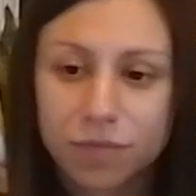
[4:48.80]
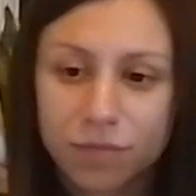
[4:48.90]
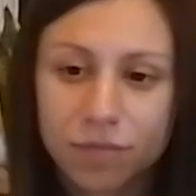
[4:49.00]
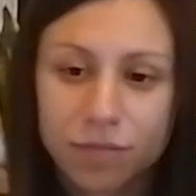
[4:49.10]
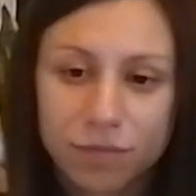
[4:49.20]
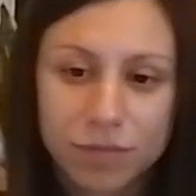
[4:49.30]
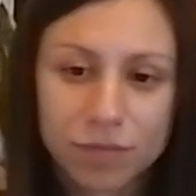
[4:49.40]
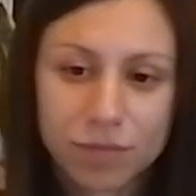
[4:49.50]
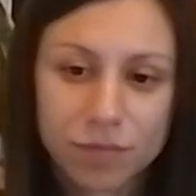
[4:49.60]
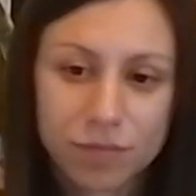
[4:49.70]

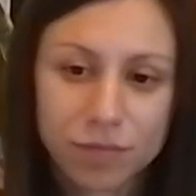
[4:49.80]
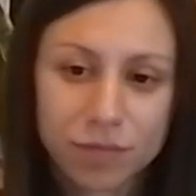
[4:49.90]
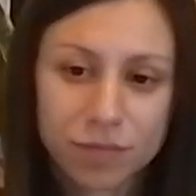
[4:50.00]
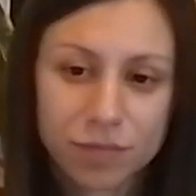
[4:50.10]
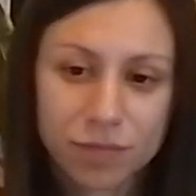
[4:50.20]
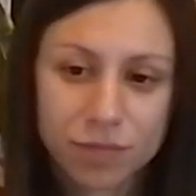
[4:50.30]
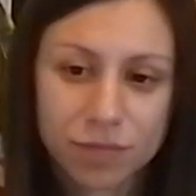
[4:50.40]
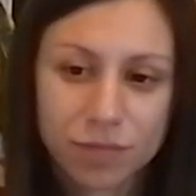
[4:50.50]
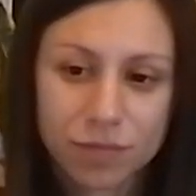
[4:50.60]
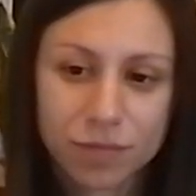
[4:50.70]

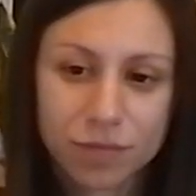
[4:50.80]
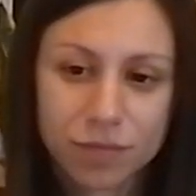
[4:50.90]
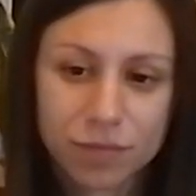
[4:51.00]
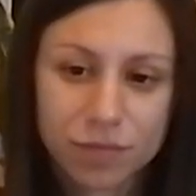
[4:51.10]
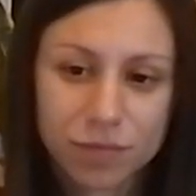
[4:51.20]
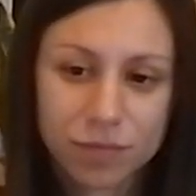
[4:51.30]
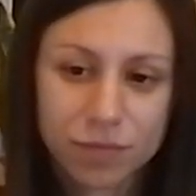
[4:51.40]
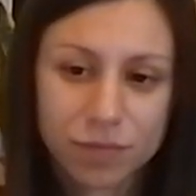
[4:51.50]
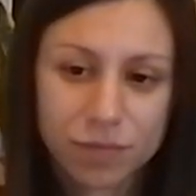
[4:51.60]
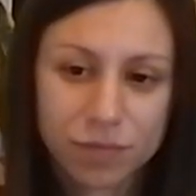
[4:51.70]

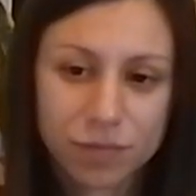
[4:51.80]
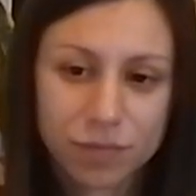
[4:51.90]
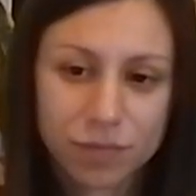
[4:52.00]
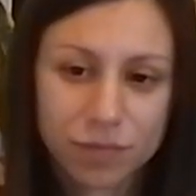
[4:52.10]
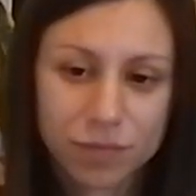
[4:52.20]
The person shown says nothing.